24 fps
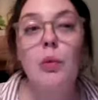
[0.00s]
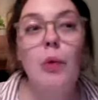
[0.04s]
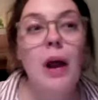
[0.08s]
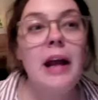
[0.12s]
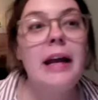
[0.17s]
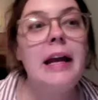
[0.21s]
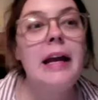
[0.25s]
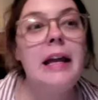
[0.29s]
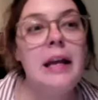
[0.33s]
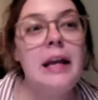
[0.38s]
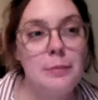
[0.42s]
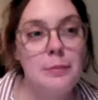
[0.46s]

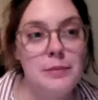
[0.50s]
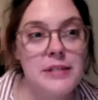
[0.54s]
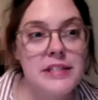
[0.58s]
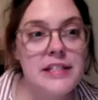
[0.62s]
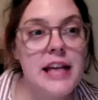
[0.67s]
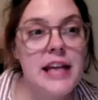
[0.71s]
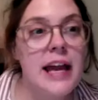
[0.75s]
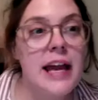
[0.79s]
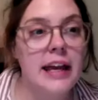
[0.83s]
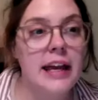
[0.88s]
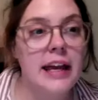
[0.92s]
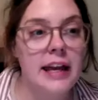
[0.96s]
Right. And I'm
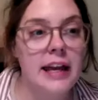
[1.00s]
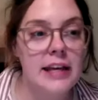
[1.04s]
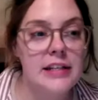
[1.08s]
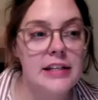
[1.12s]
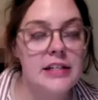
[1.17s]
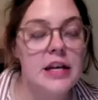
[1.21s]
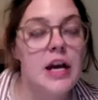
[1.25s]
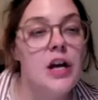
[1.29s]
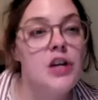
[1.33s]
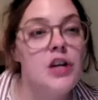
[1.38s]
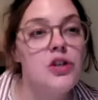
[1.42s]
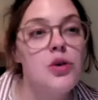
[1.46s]
saying
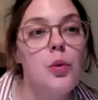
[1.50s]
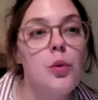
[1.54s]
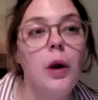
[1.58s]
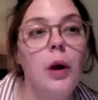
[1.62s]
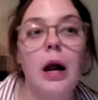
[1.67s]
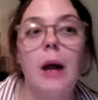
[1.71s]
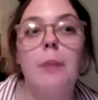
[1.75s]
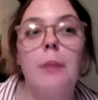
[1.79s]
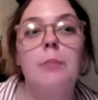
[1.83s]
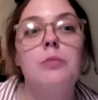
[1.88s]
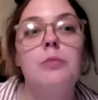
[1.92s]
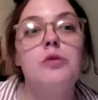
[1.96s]
it to
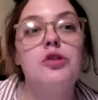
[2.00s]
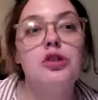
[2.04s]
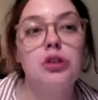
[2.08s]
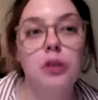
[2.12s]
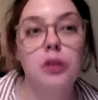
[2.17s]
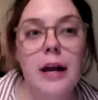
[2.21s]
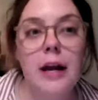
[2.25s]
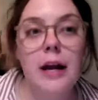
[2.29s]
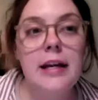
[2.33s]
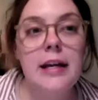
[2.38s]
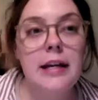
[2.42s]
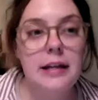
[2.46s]
where I'm
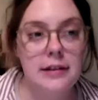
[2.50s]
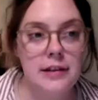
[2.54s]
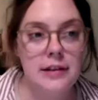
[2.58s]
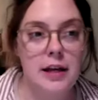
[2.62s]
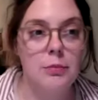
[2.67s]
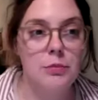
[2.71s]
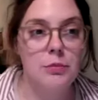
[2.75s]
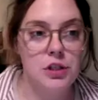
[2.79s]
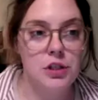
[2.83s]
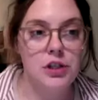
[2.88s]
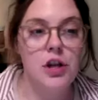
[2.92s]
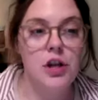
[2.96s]
training
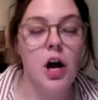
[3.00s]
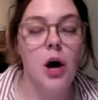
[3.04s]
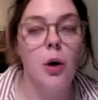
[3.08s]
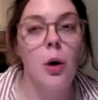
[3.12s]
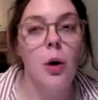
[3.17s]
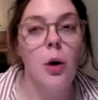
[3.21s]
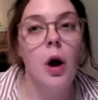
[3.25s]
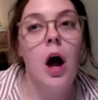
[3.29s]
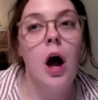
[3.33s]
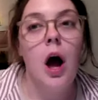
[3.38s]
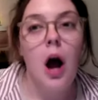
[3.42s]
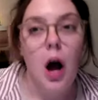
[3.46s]
them to
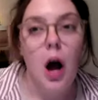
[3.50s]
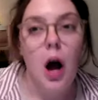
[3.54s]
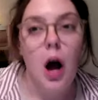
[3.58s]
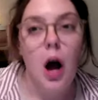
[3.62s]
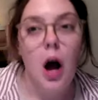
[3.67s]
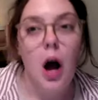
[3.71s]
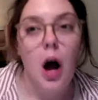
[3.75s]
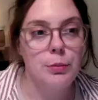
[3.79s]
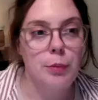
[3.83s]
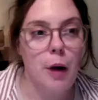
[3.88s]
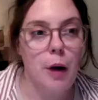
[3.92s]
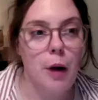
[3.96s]
know, oh,
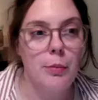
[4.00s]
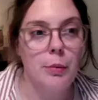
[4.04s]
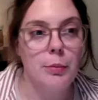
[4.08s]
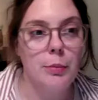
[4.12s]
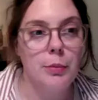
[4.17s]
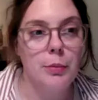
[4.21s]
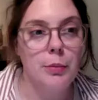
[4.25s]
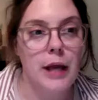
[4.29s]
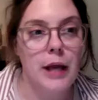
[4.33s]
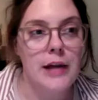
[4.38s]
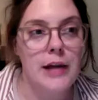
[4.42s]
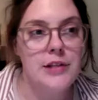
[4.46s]
she
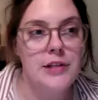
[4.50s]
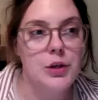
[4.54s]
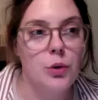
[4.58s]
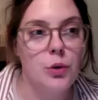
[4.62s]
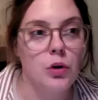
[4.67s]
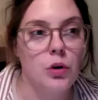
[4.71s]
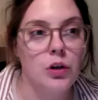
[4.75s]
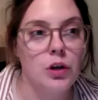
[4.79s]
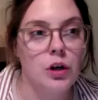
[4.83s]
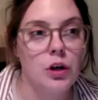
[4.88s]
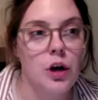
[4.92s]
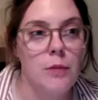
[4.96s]
probably has an
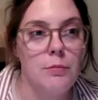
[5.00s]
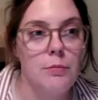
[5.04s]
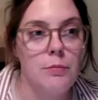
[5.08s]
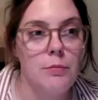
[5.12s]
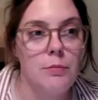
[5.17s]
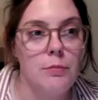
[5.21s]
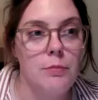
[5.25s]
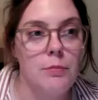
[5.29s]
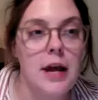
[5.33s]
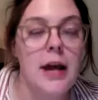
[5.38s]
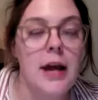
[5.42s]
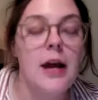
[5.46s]
order on
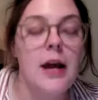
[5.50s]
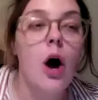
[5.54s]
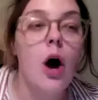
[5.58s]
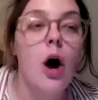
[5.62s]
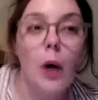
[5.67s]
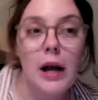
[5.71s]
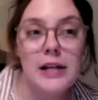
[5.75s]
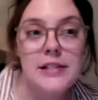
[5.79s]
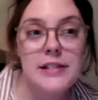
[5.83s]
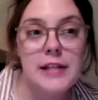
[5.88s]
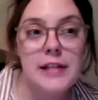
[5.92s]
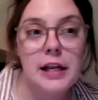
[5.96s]
Monday. Oh,
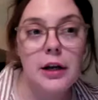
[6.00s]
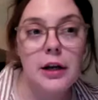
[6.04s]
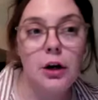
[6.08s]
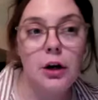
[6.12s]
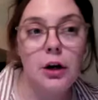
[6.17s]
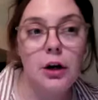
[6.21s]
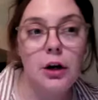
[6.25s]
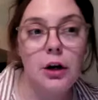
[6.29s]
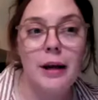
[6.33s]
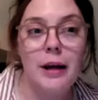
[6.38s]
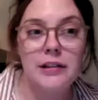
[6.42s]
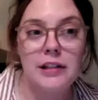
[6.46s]
I sent
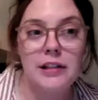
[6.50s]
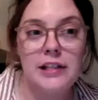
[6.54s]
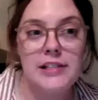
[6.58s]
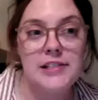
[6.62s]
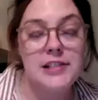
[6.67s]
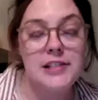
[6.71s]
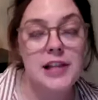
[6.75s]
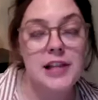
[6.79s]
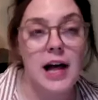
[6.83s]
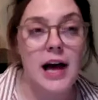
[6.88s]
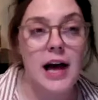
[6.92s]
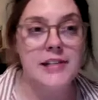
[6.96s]
her my
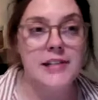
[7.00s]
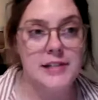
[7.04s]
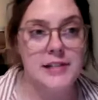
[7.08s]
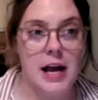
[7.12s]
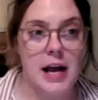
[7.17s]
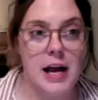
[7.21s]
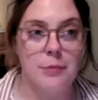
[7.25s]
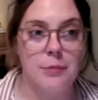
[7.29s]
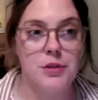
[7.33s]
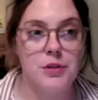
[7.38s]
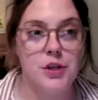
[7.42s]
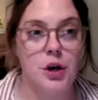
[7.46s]
list last
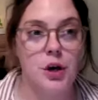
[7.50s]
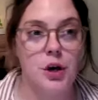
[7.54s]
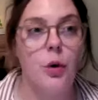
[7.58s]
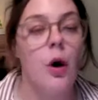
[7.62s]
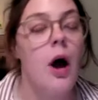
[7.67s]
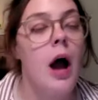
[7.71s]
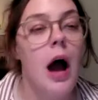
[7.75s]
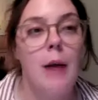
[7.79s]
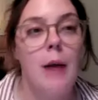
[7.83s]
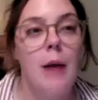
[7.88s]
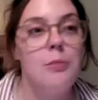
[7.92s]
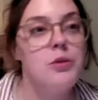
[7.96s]
time. So
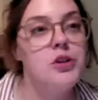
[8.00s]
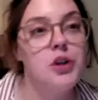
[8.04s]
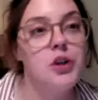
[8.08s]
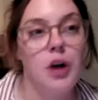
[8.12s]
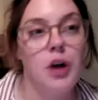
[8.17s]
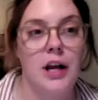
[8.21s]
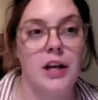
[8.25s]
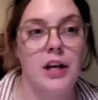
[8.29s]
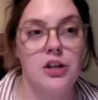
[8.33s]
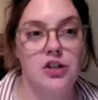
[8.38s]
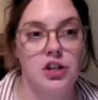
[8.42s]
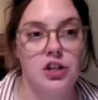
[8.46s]
I'm
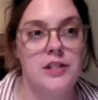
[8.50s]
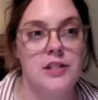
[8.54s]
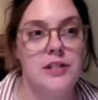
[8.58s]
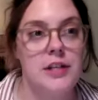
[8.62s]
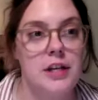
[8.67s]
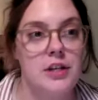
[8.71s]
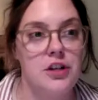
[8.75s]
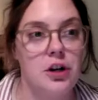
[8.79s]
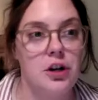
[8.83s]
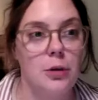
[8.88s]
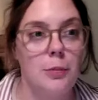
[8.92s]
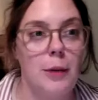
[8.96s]
sure I can just
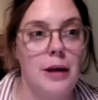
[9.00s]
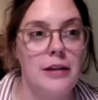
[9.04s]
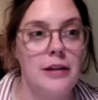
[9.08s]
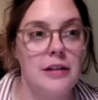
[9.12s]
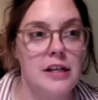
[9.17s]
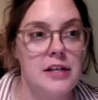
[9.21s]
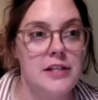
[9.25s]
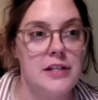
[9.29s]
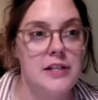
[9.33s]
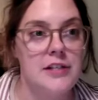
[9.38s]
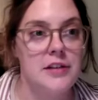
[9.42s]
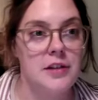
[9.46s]
send her my
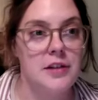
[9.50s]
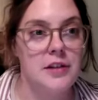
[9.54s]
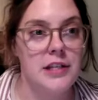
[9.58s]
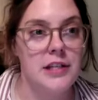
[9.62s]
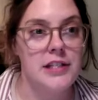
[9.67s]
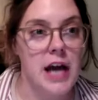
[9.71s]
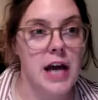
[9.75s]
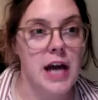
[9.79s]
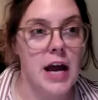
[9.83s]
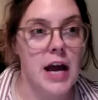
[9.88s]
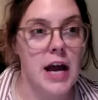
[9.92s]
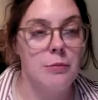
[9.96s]
list
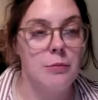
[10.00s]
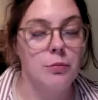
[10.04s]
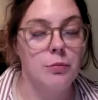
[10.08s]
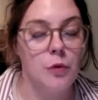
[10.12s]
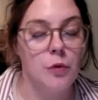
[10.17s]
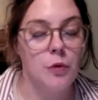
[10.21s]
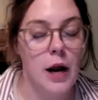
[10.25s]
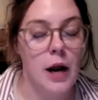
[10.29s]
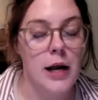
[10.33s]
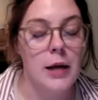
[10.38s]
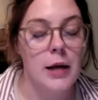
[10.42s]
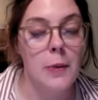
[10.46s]
this time.
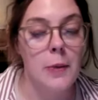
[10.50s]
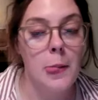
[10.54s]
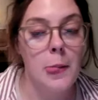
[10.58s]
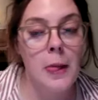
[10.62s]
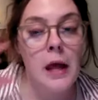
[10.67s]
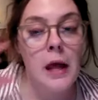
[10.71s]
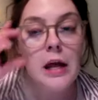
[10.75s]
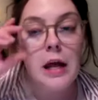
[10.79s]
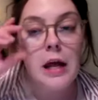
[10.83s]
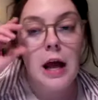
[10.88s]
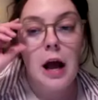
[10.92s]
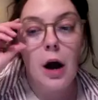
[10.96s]
Right.
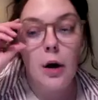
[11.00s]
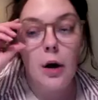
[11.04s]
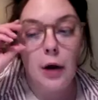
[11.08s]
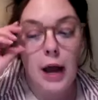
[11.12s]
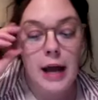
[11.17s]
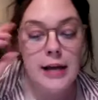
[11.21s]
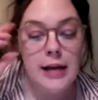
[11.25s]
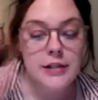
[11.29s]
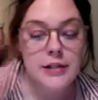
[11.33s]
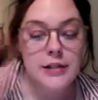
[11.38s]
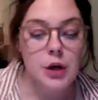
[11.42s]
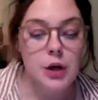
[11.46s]

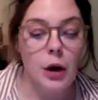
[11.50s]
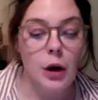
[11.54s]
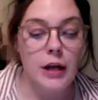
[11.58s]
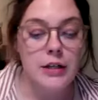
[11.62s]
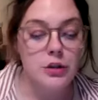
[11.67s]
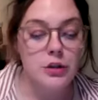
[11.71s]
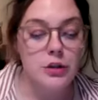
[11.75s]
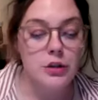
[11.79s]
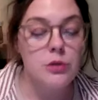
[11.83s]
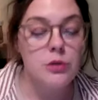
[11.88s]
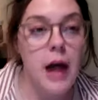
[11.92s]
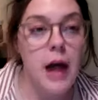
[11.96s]
Okay. So I
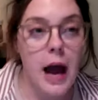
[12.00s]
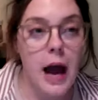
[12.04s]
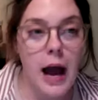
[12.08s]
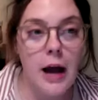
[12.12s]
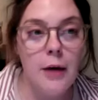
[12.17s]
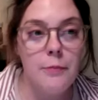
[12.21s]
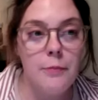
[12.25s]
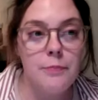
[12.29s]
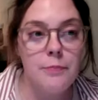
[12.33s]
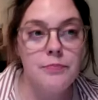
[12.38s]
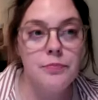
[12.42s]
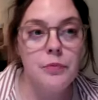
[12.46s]
do
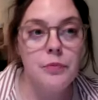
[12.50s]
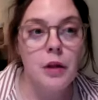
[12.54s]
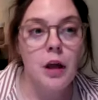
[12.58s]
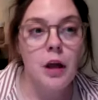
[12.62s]
that.